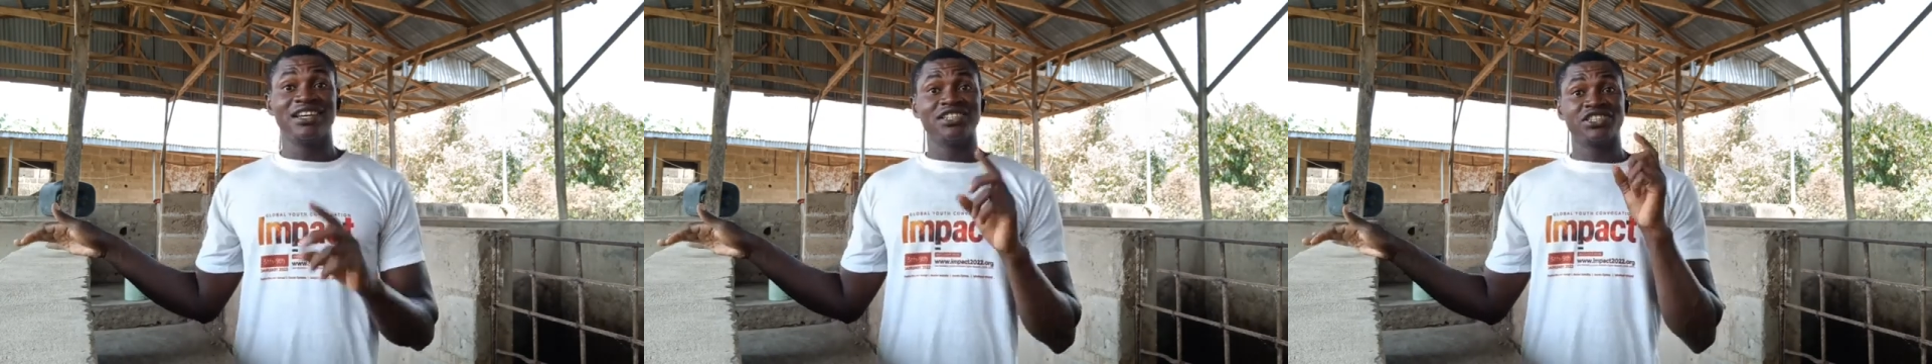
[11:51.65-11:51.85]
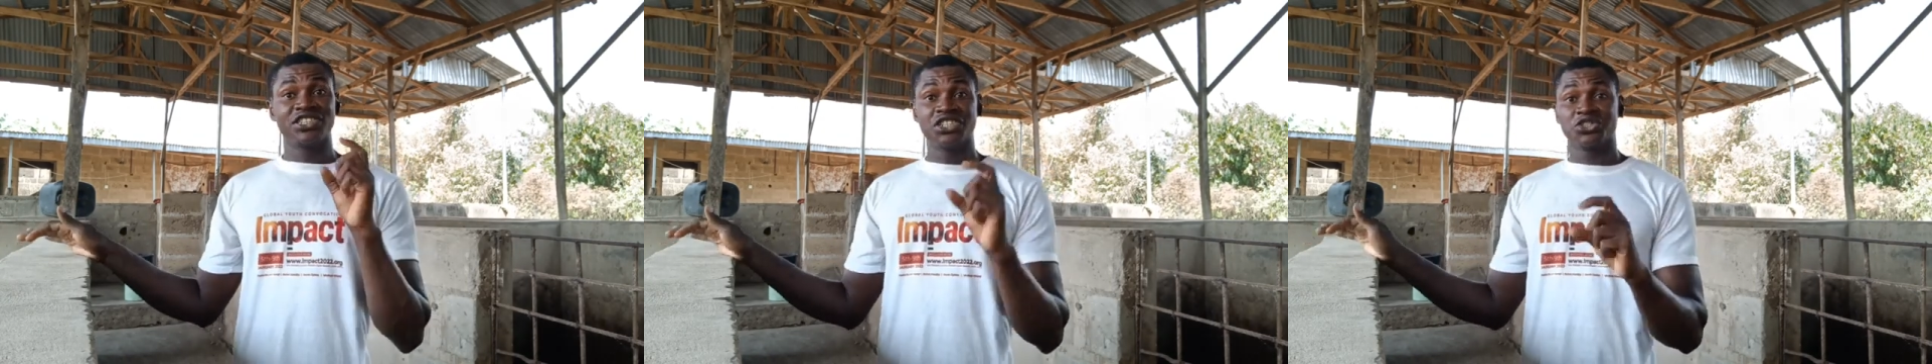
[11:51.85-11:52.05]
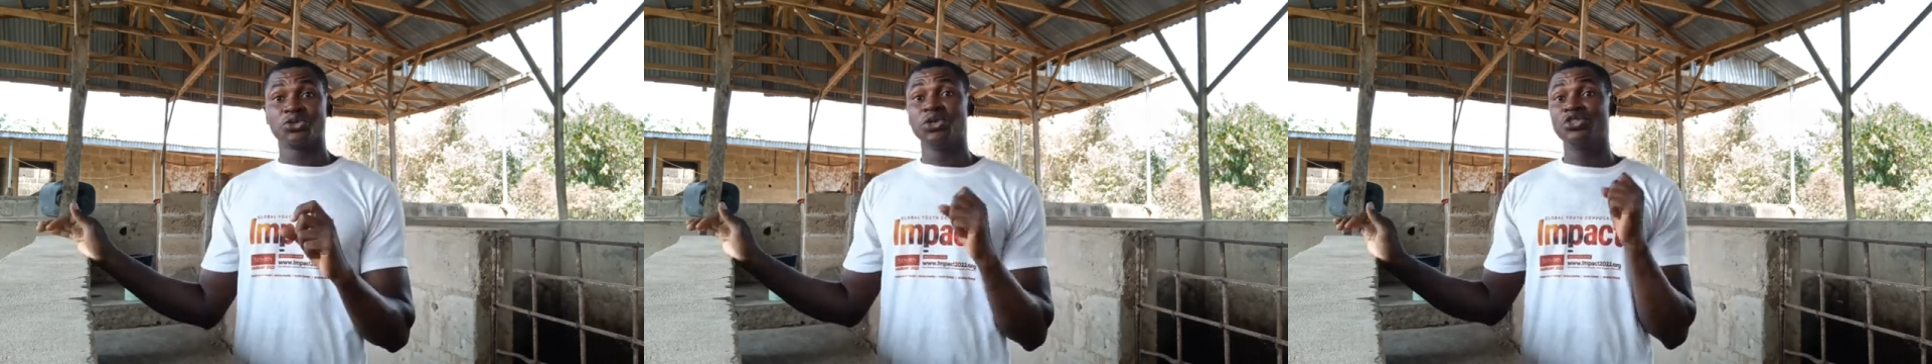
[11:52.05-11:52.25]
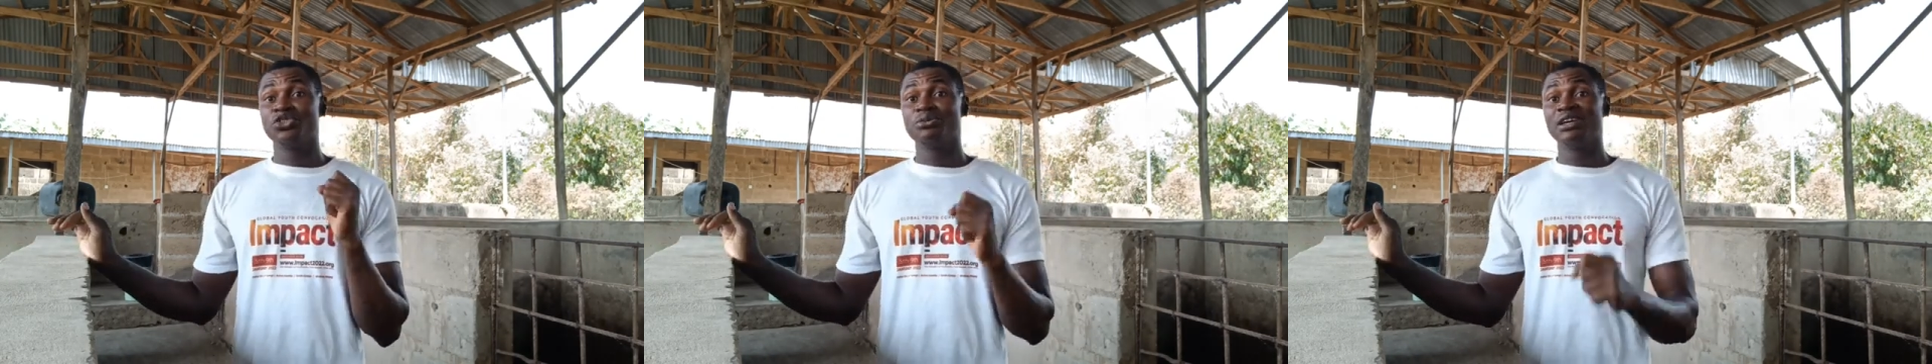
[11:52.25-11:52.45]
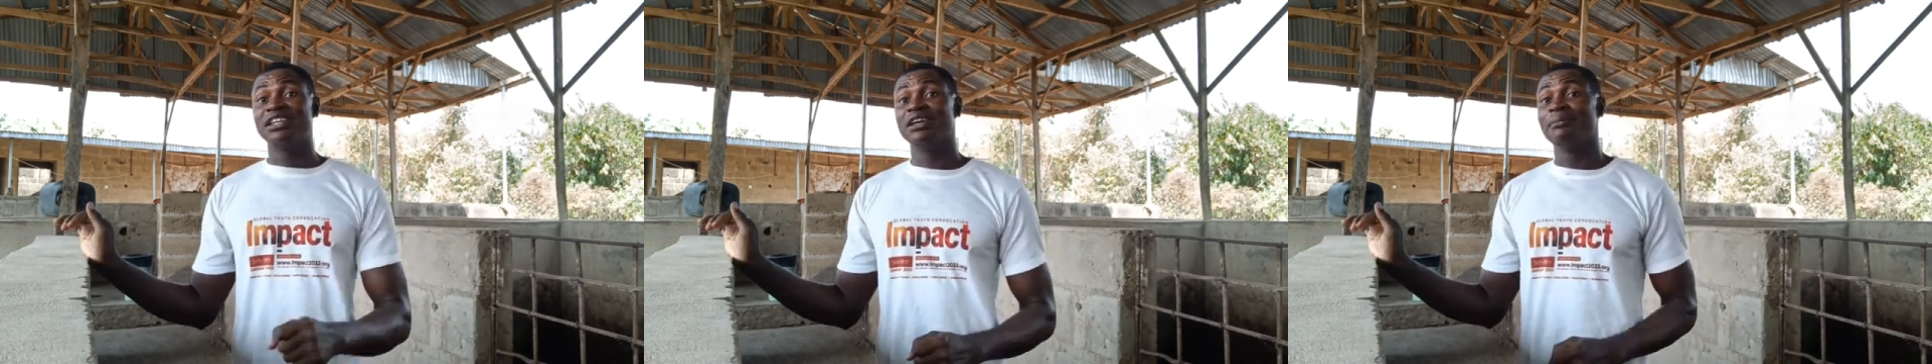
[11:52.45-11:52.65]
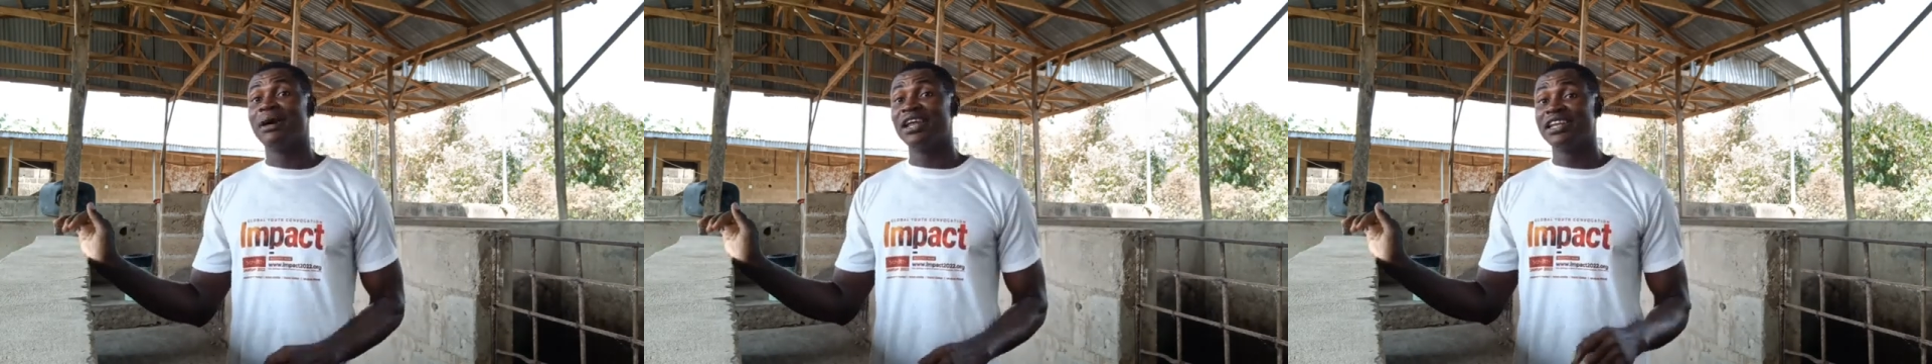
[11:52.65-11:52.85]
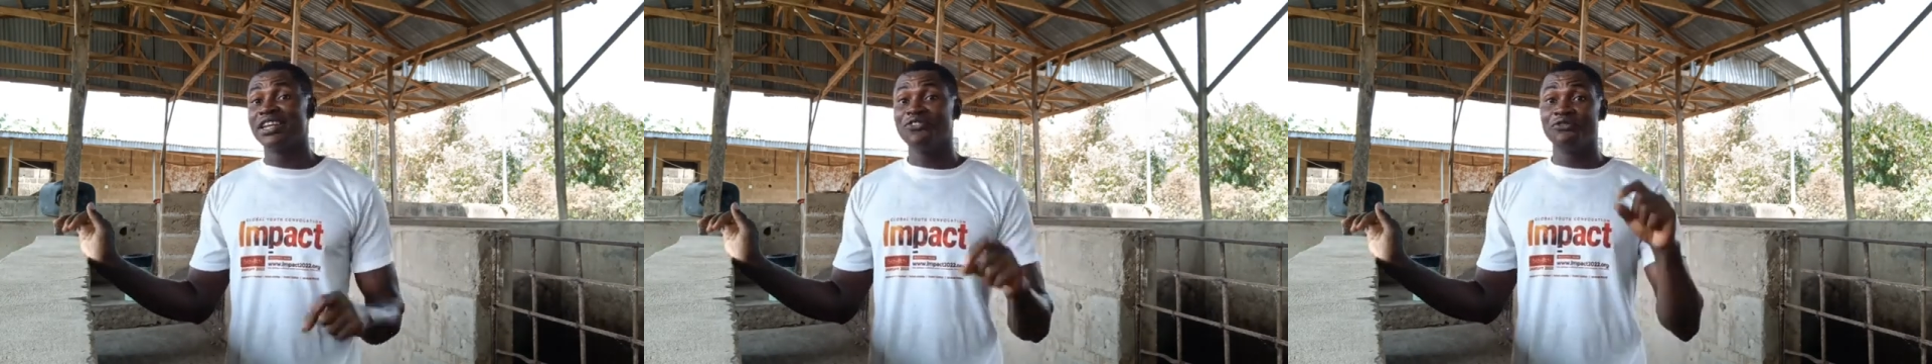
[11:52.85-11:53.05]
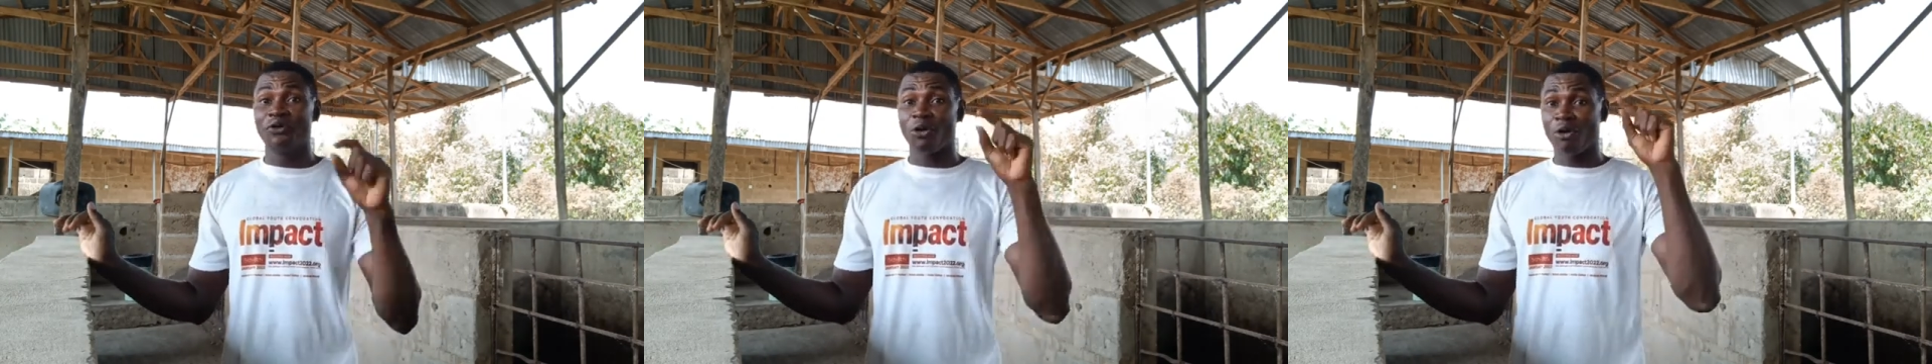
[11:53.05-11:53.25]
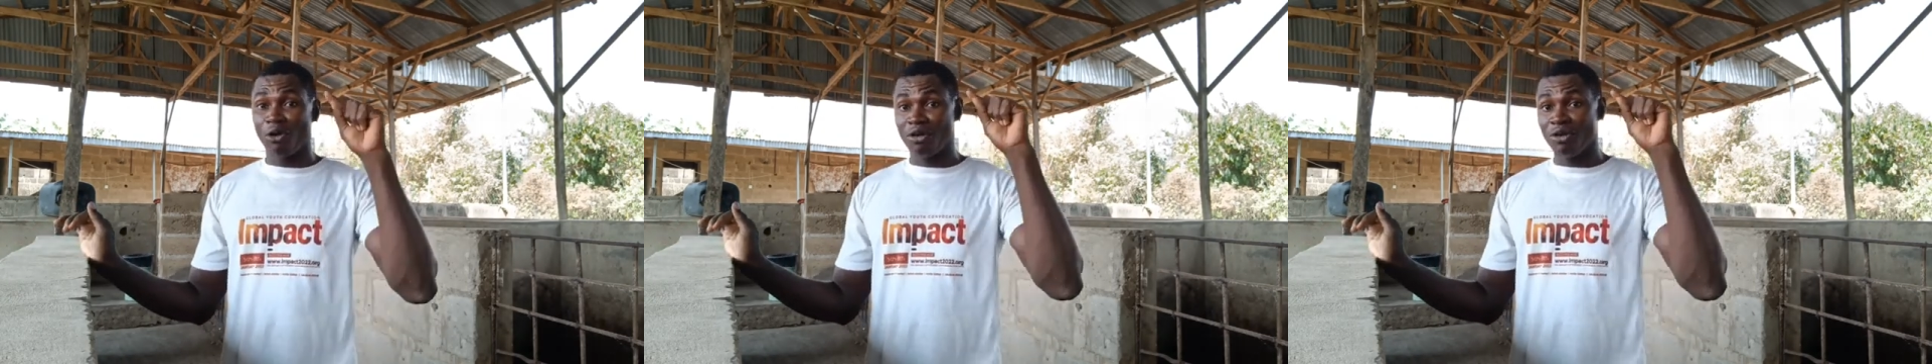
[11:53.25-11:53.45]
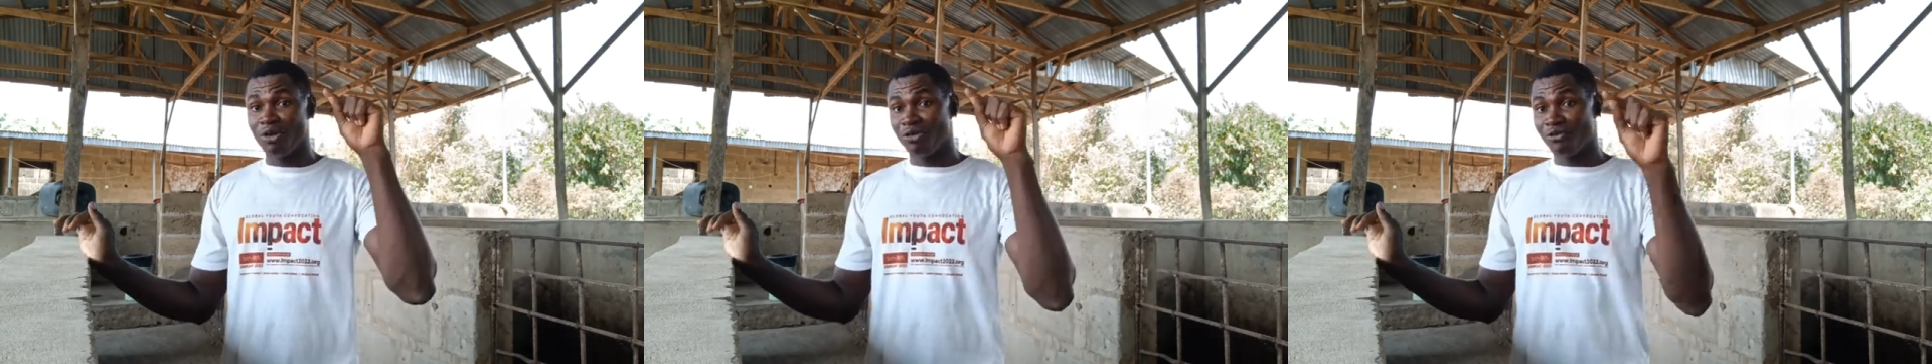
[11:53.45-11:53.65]
she's going to be demanding
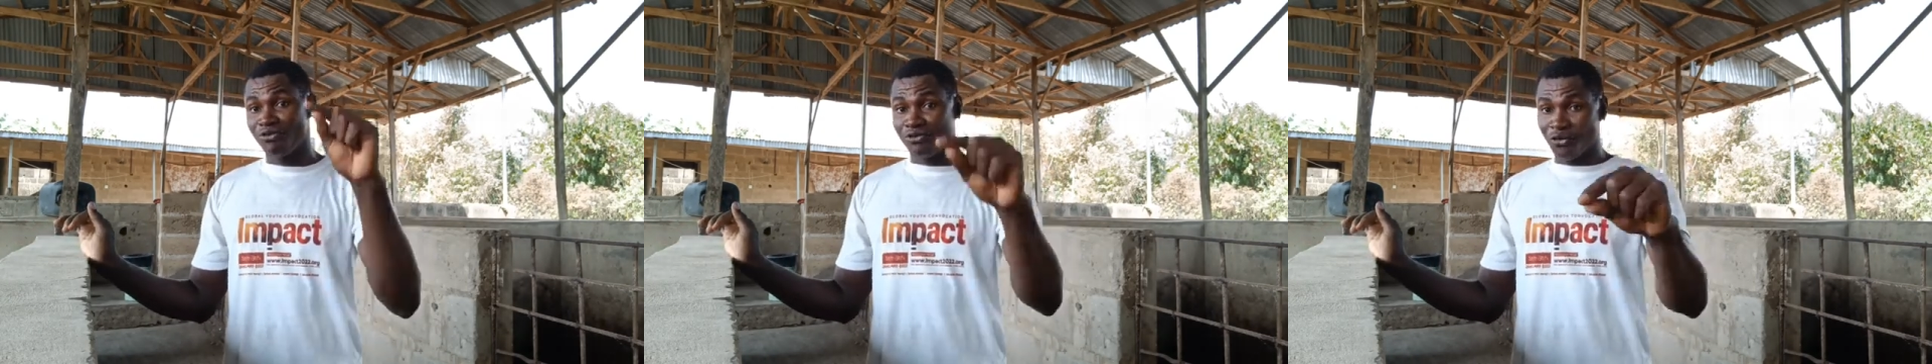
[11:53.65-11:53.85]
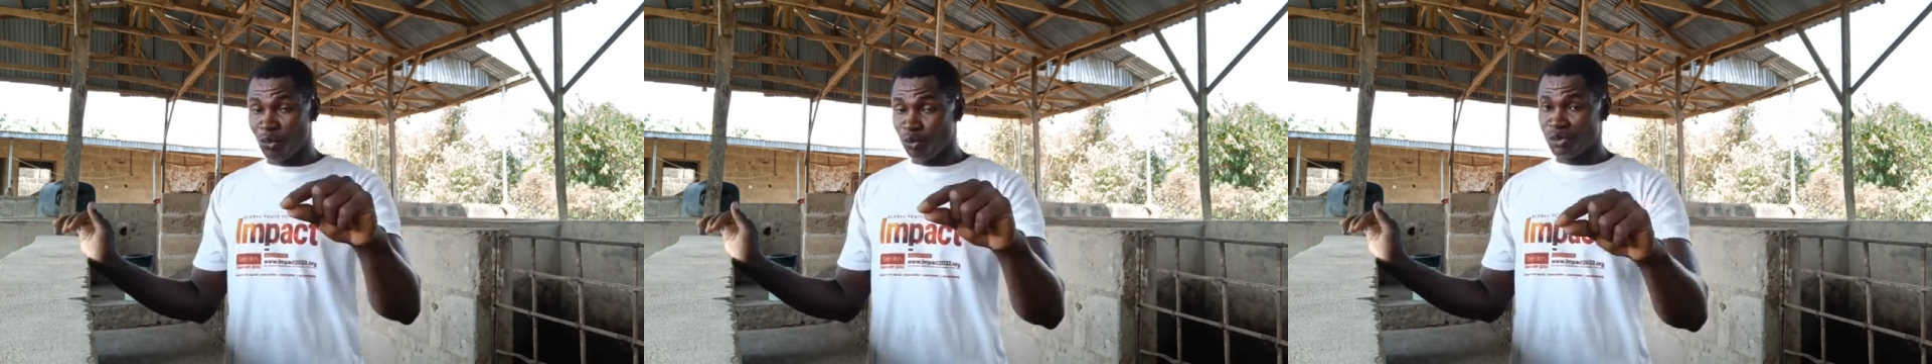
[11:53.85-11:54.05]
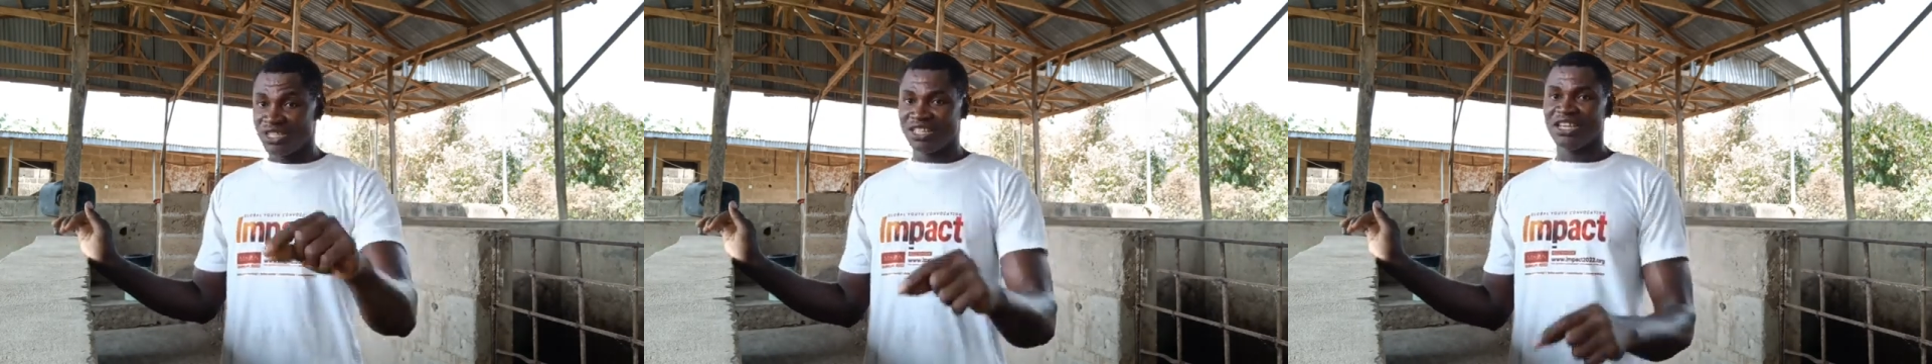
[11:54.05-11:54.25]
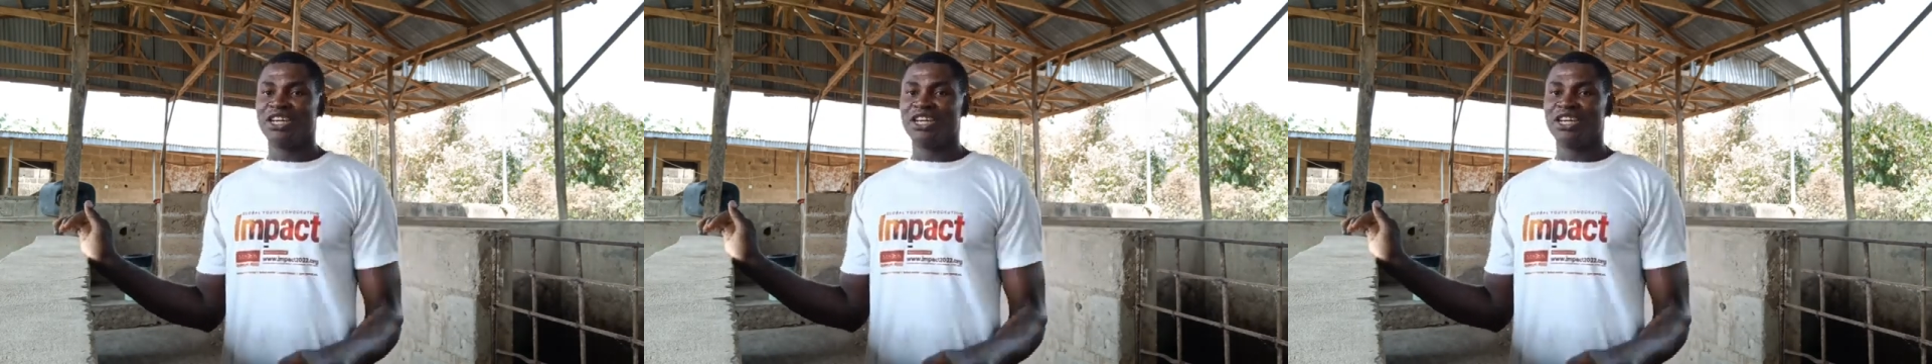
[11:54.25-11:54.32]
for food.